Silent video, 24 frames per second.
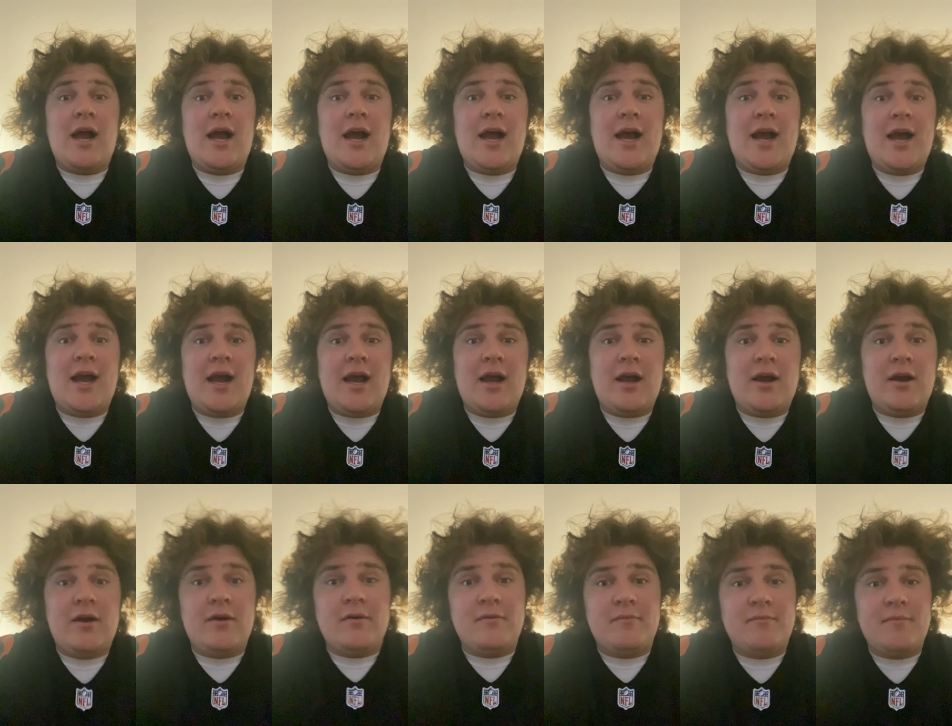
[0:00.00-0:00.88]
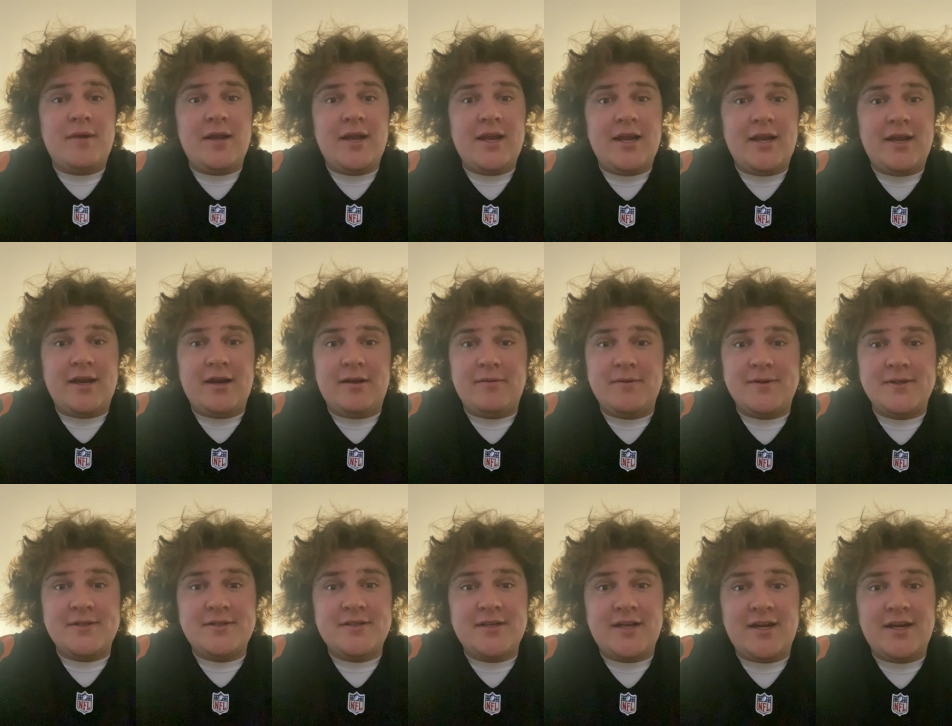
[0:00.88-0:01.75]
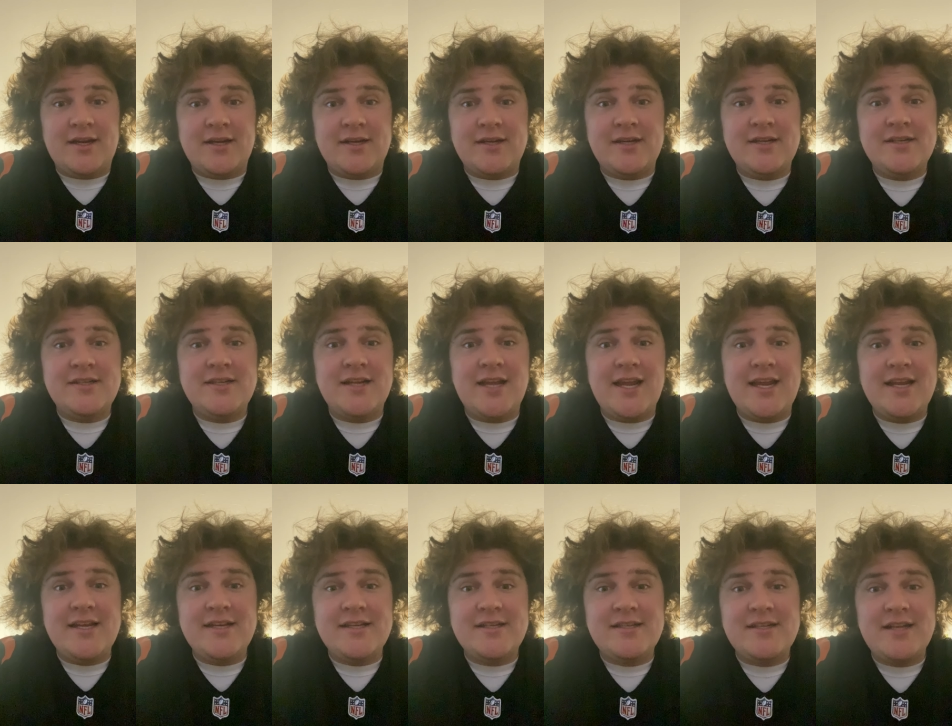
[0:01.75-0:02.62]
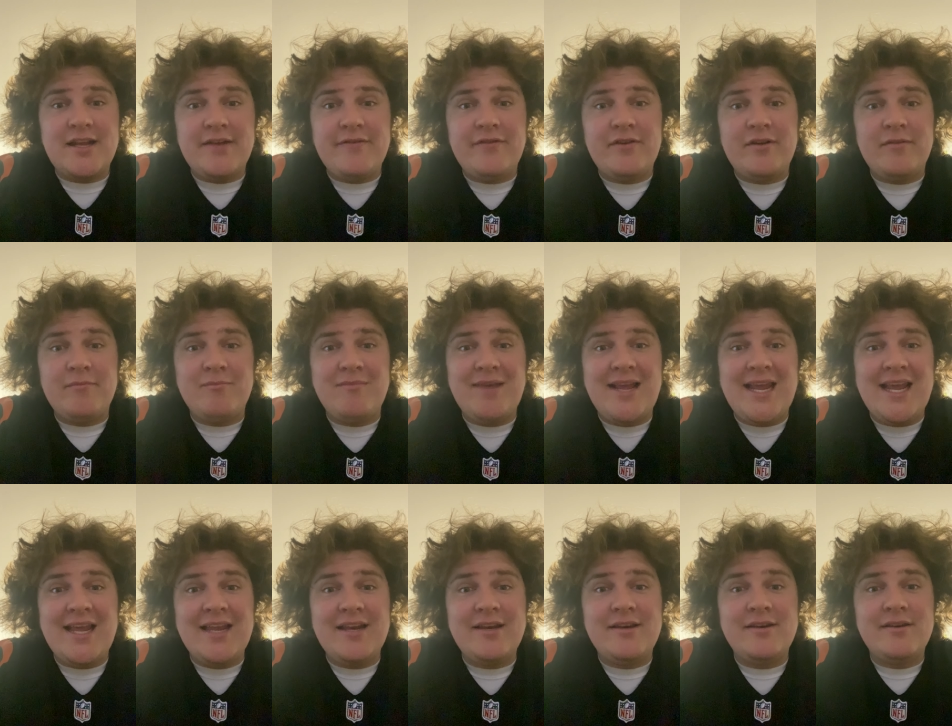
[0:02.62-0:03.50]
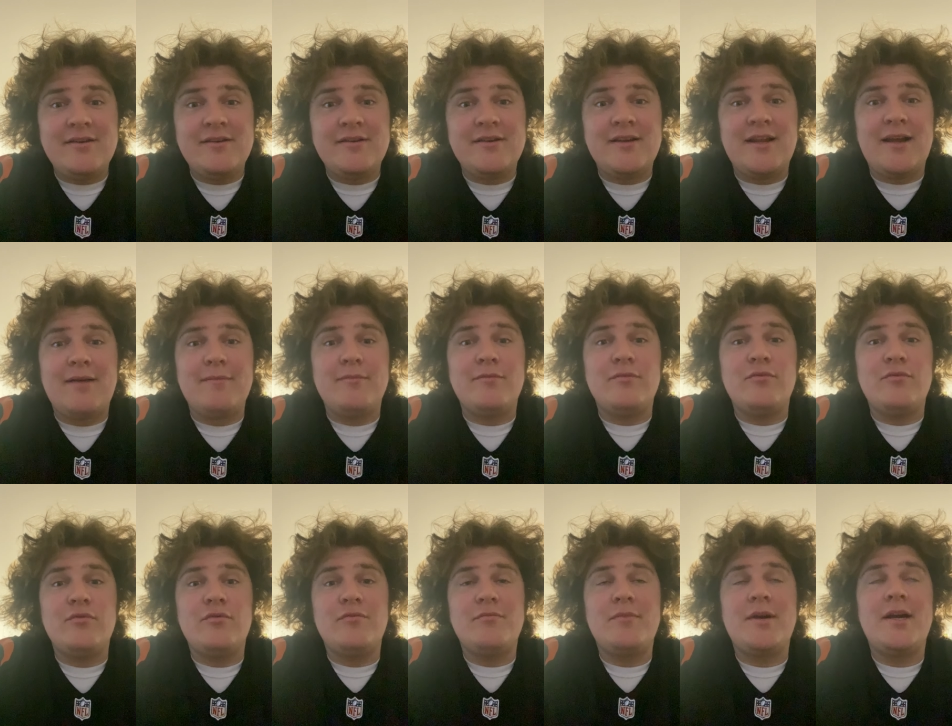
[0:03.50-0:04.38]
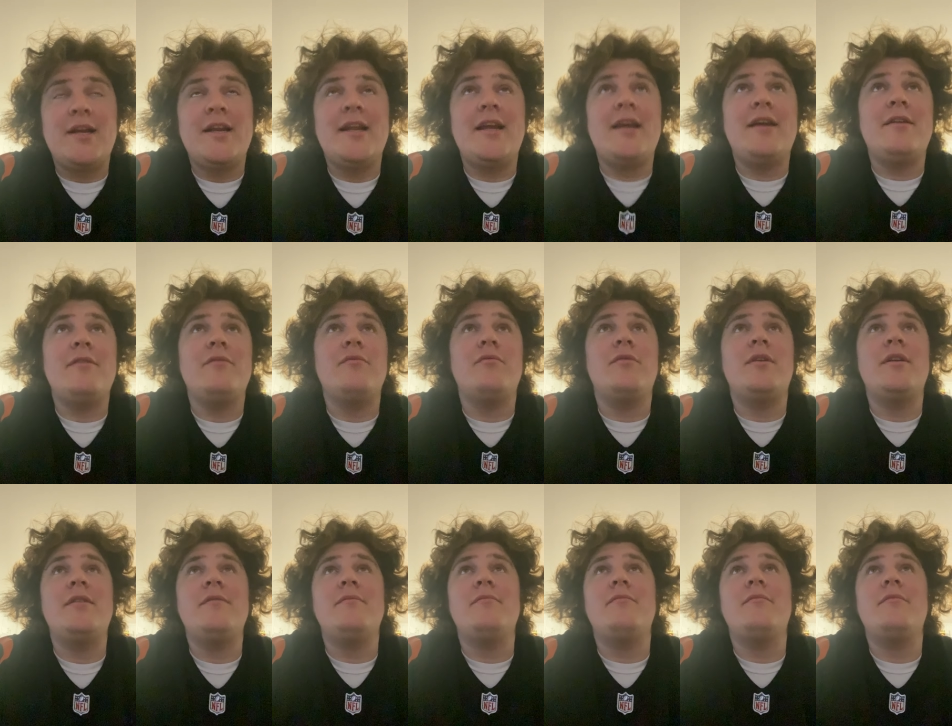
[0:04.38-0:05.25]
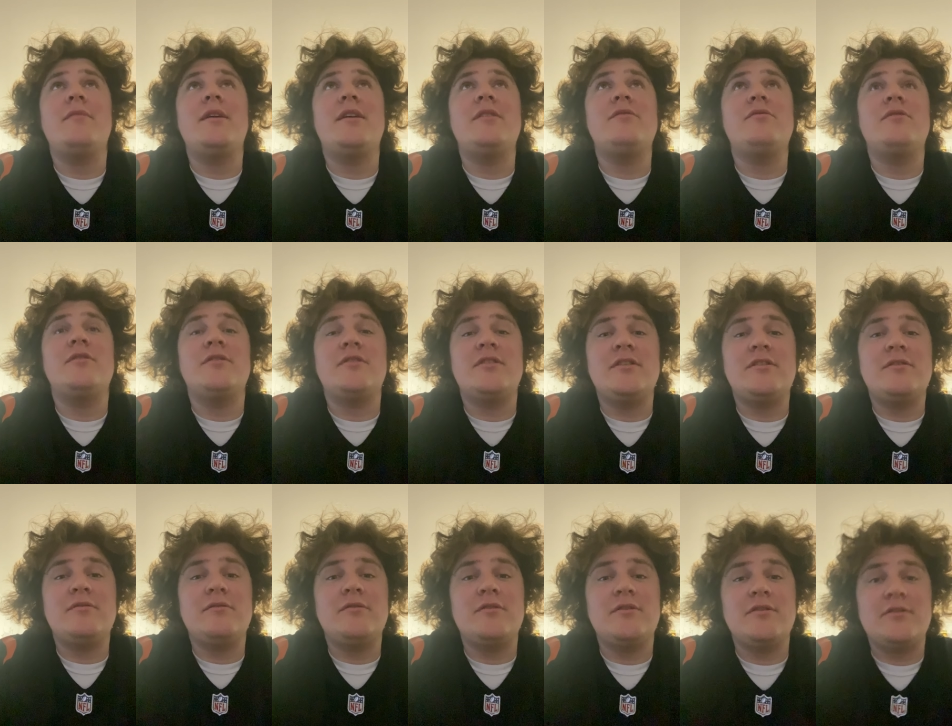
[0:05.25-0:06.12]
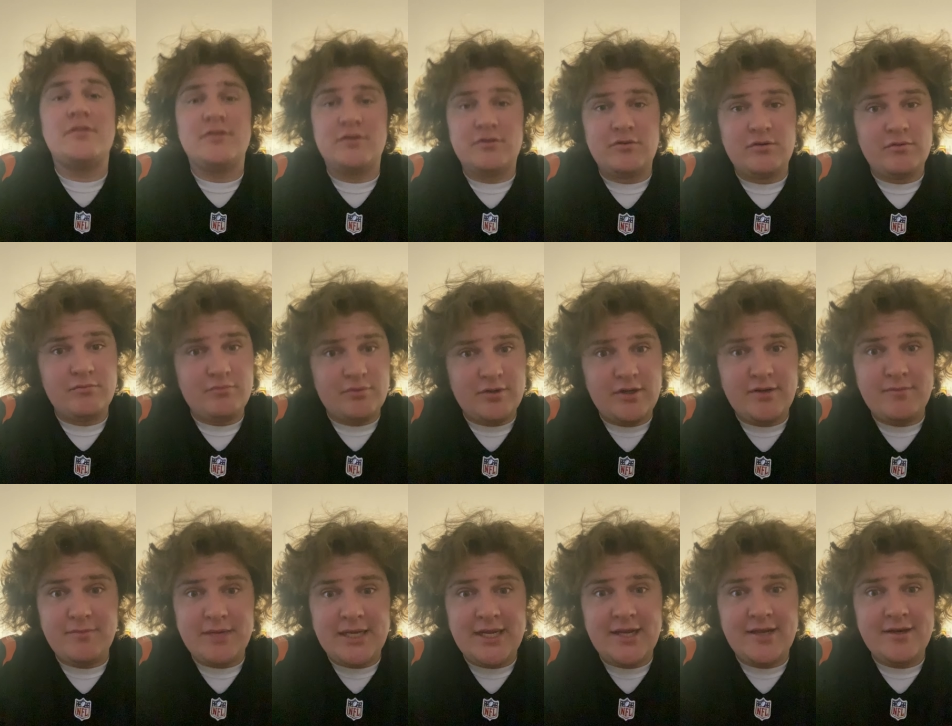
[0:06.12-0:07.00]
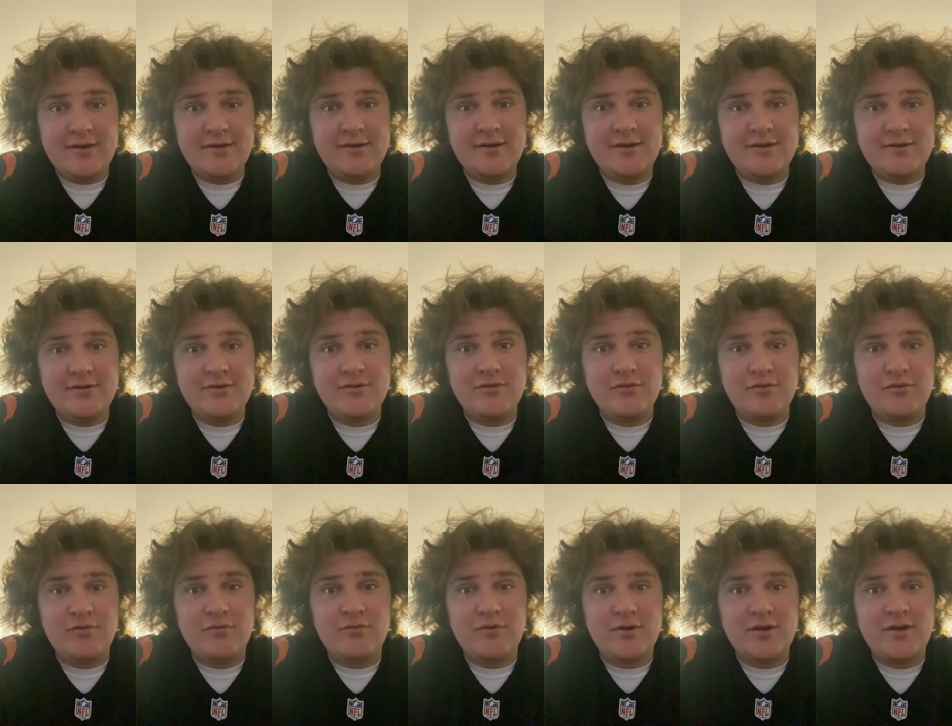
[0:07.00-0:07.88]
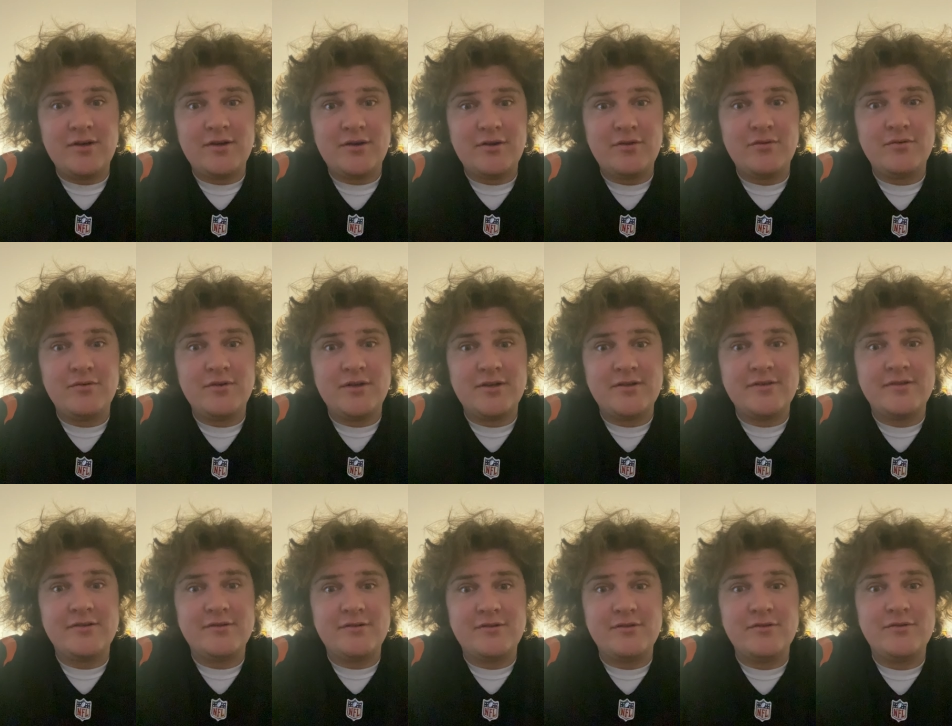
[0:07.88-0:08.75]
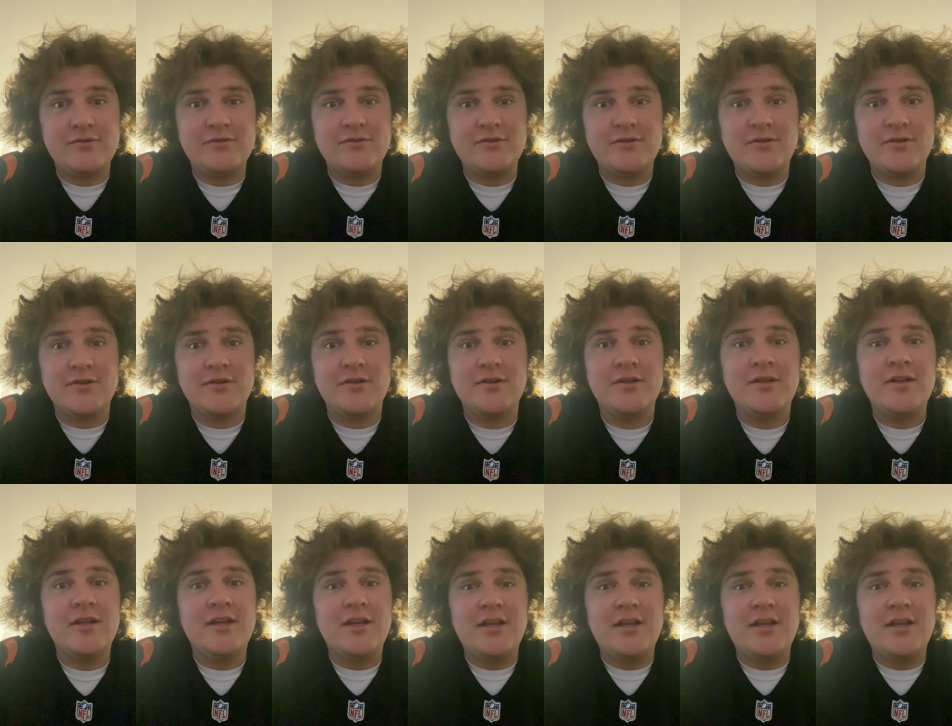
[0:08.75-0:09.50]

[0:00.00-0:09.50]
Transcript: Oh man, I'm excited. He's an 87 in Madden. I'm going by that rate metric system because you're gonna play Madden and you're gonna want to know that the dudes are good.